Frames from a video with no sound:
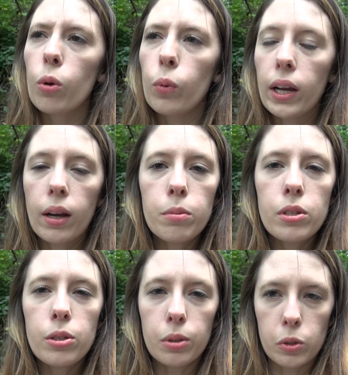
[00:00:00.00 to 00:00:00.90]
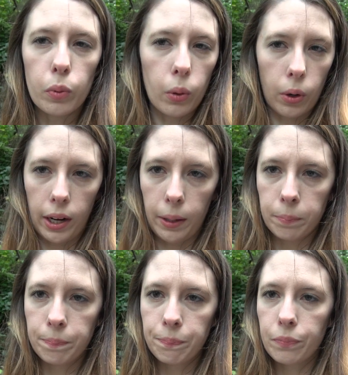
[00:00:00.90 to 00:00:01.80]
when it comes to exploring
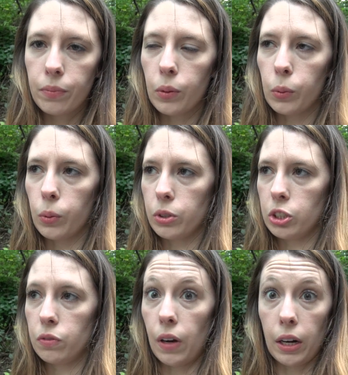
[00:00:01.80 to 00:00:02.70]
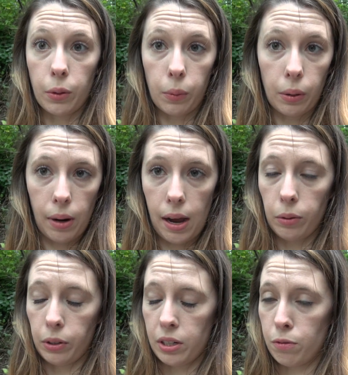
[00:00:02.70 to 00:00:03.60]
or just finding your way around
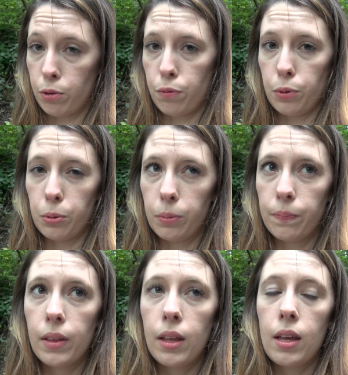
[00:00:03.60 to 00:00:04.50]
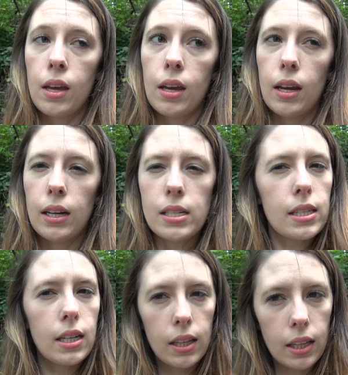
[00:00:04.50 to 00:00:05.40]
looking for food, in a
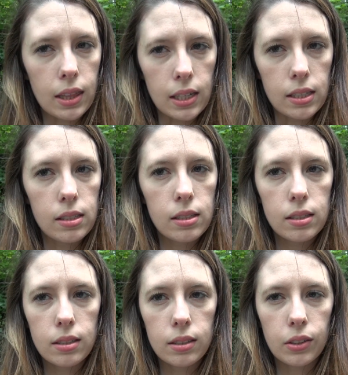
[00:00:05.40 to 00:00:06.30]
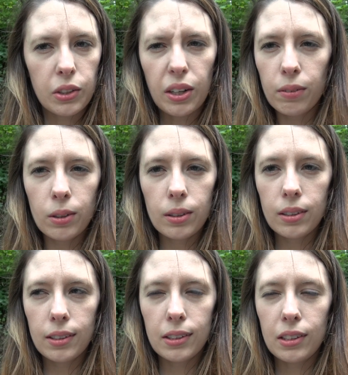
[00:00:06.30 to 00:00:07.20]
city like this, you
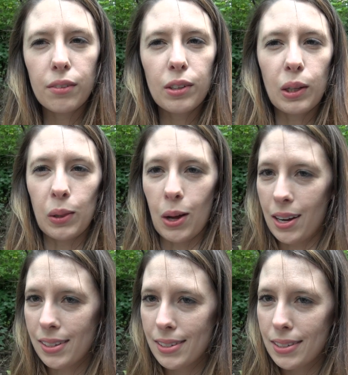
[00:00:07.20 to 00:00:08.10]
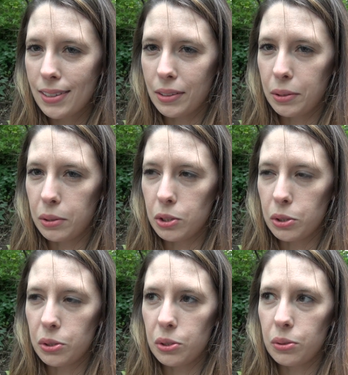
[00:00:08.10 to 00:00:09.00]
never get lost. You
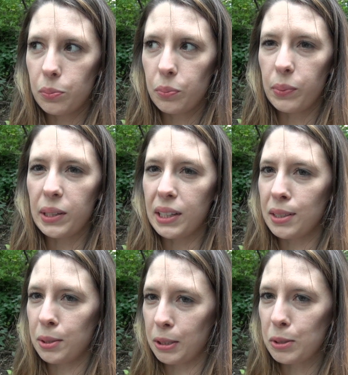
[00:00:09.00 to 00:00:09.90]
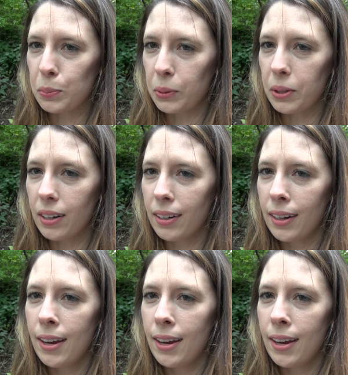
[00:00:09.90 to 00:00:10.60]
just begin to explore.